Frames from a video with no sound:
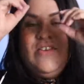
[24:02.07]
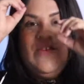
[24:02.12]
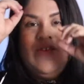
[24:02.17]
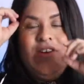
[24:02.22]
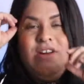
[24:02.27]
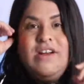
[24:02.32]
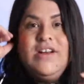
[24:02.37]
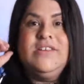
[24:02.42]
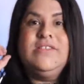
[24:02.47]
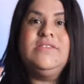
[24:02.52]

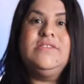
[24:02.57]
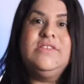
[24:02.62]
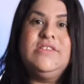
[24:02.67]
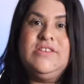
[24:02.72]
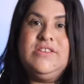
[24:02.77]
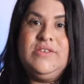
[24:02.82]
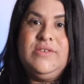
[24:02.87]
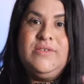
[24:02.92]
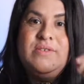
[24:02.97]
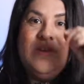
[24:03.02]
for us to
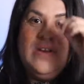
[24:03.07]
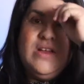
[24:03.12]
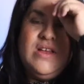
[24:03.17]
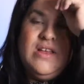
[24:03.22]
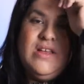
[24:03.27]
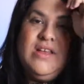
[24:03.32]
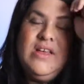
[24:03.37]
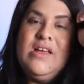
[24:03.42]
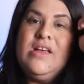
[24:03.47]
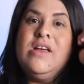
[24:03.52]
do.
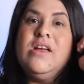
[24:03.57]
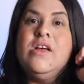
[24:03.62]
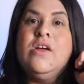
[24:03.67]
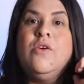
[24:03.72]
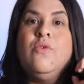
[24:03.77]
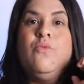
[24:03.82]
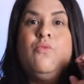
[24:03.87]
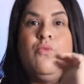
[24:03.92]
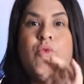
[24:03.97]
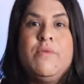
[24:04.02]

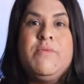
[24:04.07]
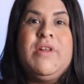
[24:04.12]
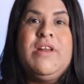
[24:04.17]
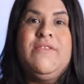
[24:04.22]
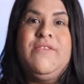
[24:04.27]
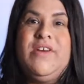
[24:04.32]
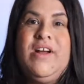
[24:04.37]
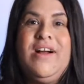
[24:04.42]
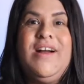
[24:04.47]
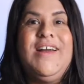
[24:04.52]
Woman
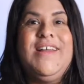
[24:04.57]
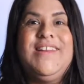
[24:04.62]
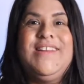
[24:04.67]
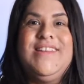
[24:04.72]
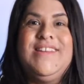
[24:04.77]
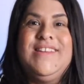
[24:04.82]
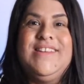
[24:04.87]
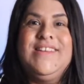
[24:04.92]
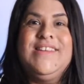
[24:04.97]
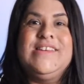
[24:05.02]
of God,
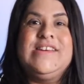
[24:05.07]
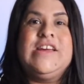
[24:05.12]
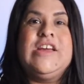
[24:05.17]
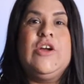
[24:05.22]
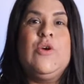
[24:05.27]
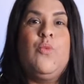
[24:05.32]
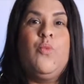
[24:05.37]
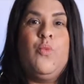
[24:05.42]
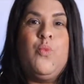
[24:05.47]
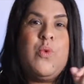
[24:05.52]

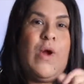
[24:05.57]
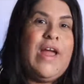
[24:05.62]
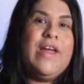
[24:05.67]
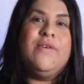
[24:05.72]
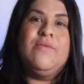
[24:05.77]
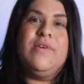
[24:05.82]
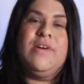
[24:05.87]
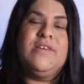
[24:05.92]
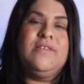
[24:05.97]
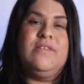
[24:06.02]

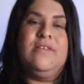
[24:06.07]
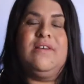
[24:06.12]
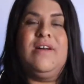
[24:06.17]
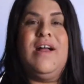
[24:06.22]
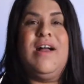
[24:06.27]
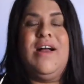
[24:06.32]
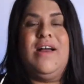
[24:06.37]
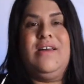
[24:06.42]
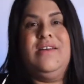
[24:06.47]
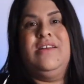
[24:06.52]
right where you're
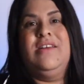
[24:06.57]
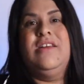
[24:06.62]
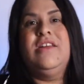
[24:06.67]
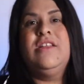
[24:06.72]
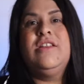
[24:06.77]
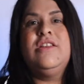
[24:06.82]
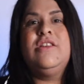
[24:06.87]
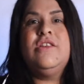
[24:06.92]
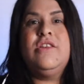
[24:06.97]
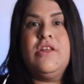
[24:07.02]
at,
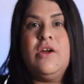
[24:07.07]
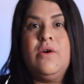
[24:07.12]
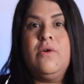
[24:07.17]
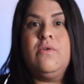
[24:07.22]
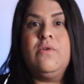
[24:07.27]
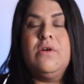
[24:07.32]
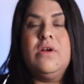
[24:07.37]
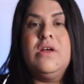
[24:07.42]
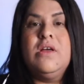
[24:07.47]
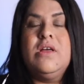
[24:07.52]

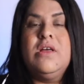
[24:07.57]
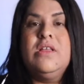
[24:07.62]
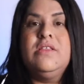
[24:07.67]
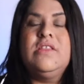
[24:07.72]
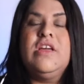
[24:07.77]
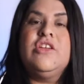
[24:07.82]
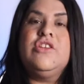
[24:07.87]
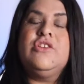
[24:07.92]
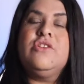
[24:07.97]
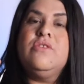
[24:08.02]
know
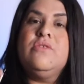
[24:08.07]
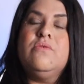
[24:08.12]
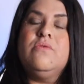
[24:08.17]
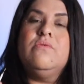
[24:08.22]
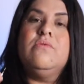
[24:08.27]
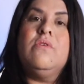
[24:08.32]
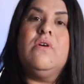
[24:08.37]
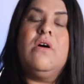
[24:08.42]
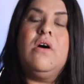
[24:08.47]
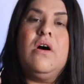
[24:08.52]
that
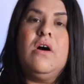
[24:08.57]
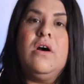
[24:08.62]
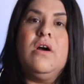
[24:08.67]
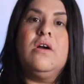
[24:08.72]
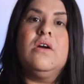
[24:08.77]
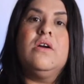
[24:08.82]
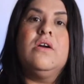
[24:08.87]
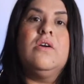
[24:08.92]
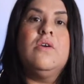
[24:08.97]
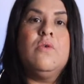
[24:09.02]
you
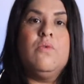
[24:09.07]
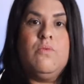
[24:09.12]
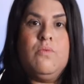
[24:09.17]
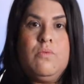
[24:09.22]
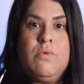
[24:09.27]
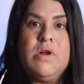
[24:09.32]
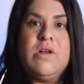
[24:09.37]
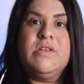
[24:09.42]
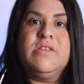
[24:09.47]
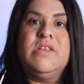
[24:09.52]
are
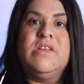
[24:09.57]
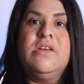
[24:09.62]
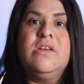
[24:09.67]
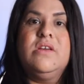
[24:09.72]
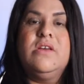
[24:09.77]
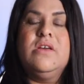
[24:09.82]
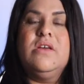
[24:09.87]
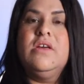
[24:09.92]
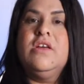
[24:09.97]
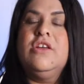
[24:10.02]
worthy.
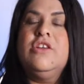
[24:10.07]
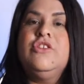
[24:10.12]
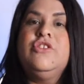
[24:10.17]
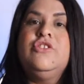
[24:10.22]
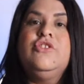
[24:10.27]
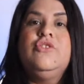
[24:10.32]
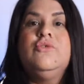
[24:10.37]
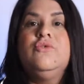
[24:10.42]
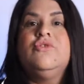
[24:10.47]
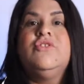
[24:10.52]

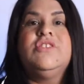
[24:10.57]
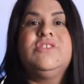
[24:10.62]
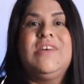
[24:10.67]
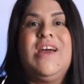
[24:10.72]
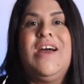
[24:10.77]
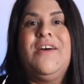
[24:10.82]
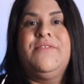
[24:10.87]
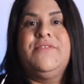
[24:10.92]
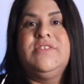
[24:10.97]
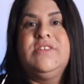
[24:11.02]
You just
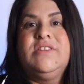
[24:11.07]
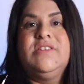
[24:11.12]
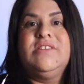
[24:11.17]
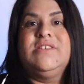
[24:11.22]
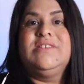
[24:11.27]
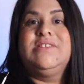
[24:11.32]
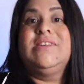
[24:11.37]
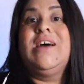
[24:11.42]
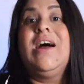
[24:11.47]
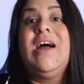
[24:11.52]
have to
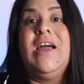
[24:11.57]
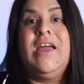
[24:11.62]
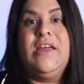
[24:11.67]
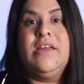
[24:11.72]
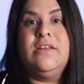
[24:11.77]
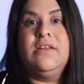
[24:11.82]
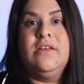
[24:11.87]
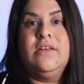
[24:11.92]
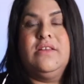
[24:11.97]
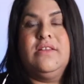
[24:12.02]

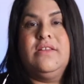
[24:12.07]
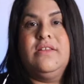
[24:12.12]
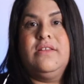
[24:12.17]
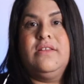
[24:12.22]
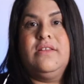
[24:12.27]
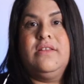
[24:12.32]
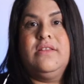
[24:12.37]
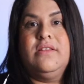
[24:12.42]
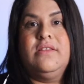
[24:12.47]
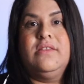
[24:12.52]
decide
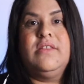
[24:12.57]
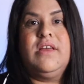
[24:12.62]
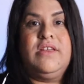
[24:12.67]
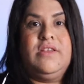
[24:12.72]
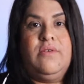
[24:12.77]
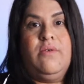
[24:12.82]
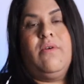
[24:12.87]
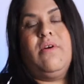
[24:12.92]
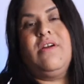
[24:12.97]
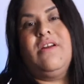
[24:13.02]
that
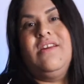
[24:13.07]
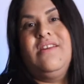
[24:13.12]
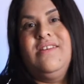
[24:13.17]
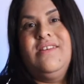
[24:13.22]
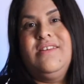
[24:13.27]
you are.